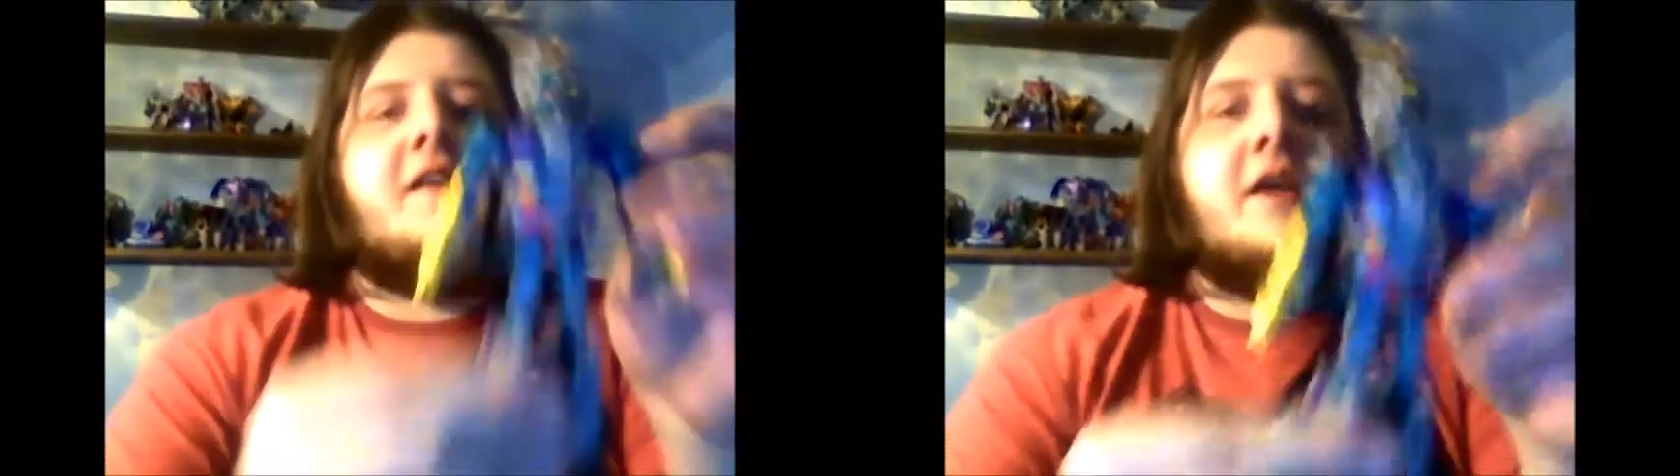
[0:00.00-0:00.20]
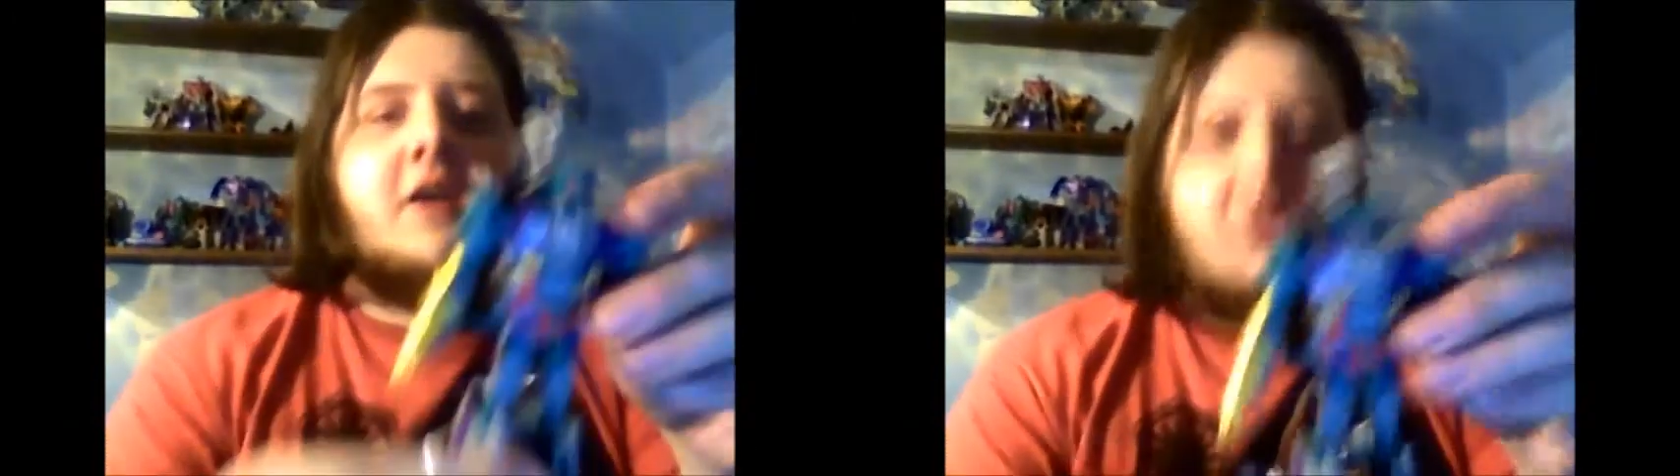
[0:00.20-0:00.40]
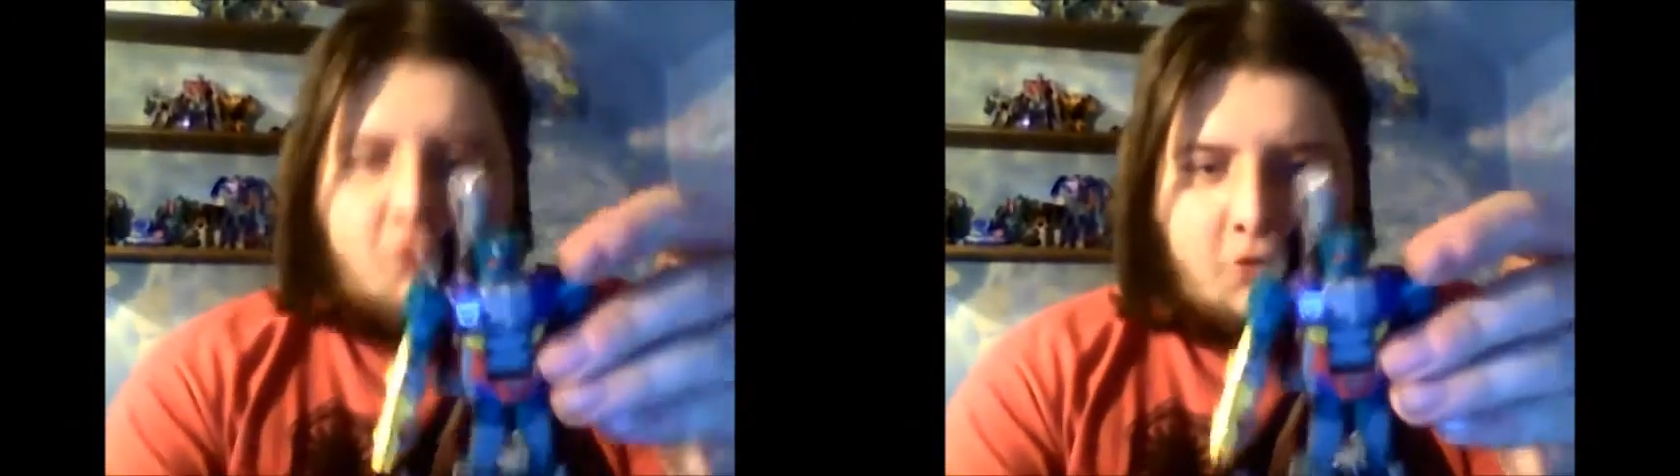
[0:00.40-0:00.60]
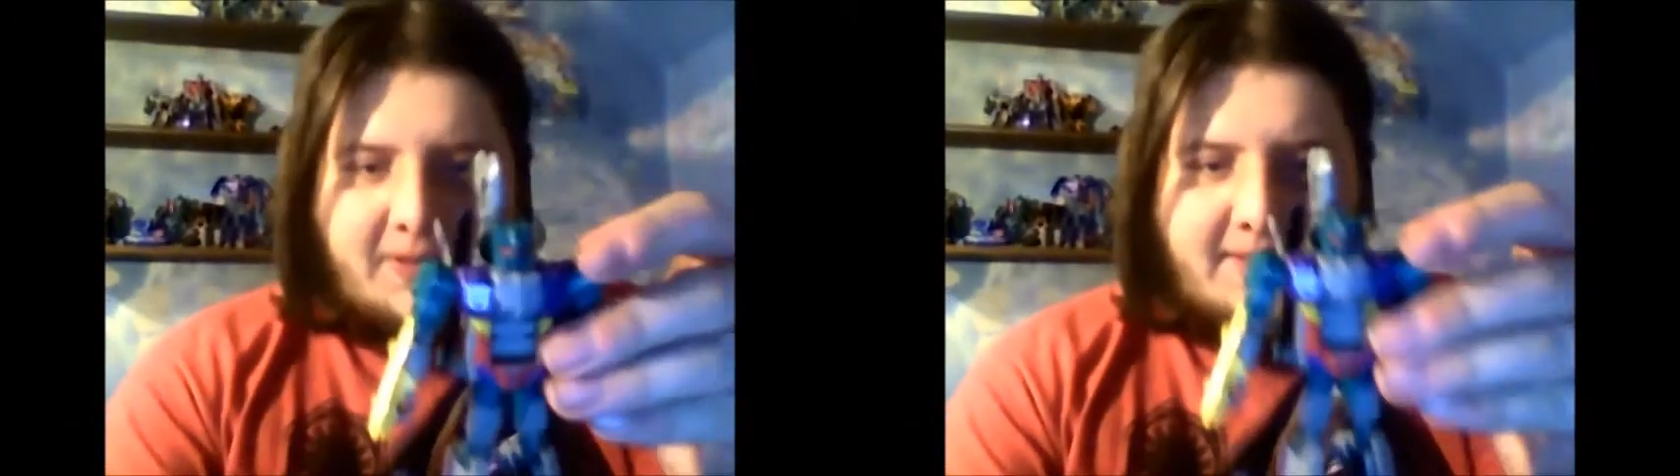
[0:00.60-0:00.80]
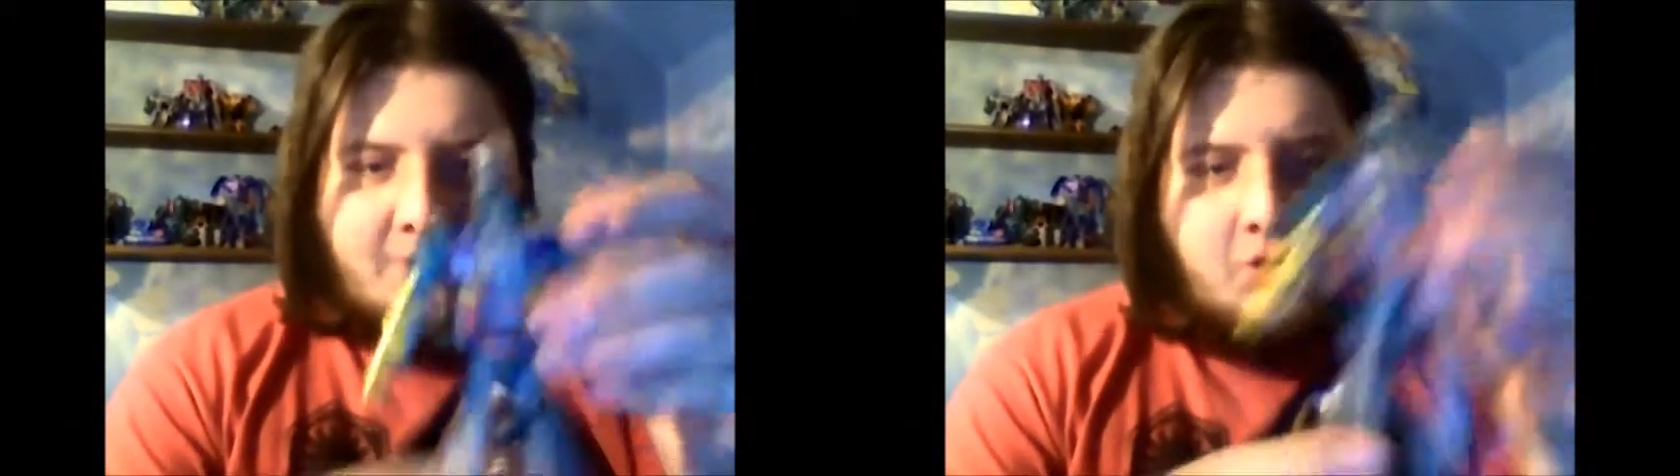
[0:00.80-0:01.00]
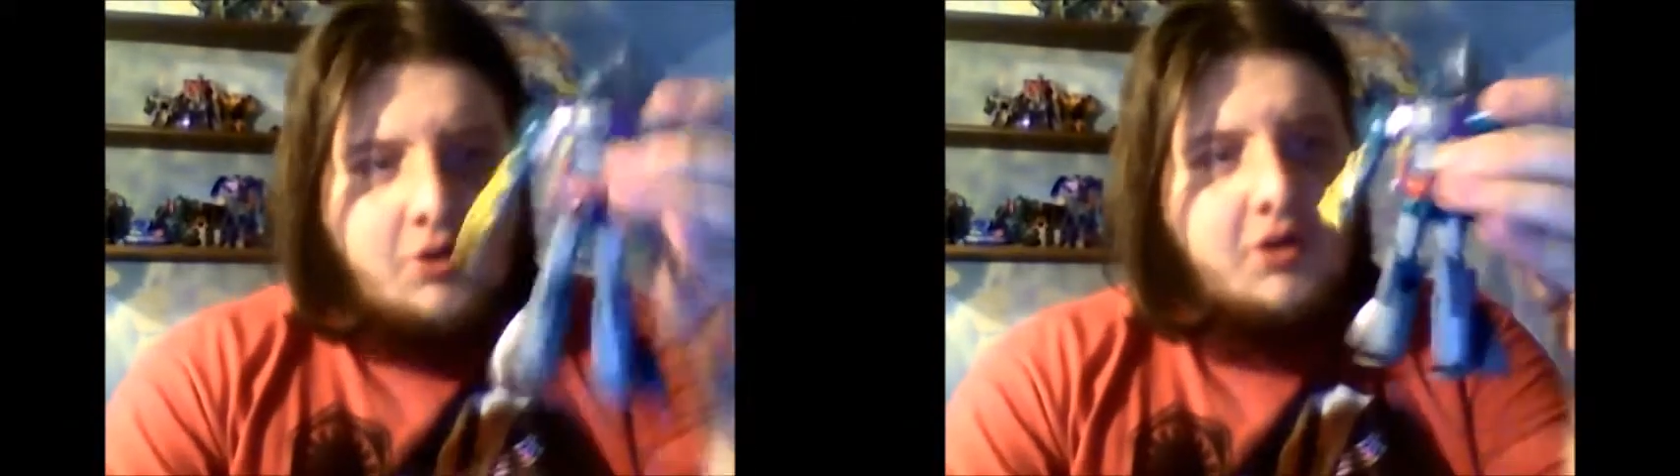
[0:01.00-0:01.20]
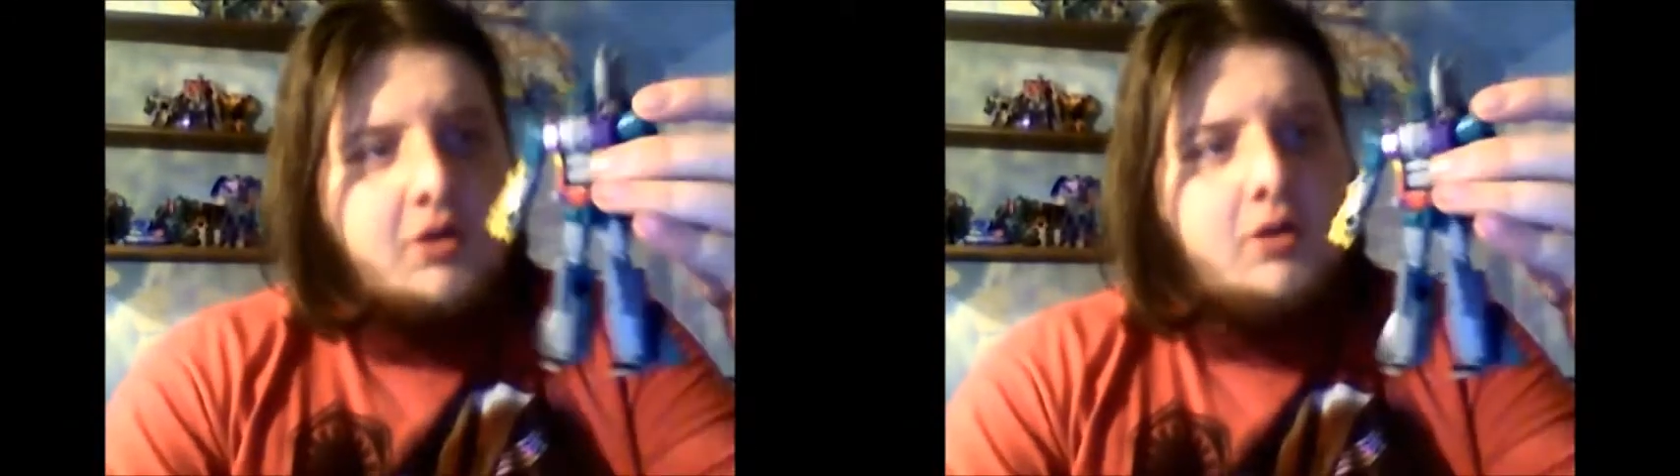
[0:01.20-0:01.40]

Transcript: in his robot mode.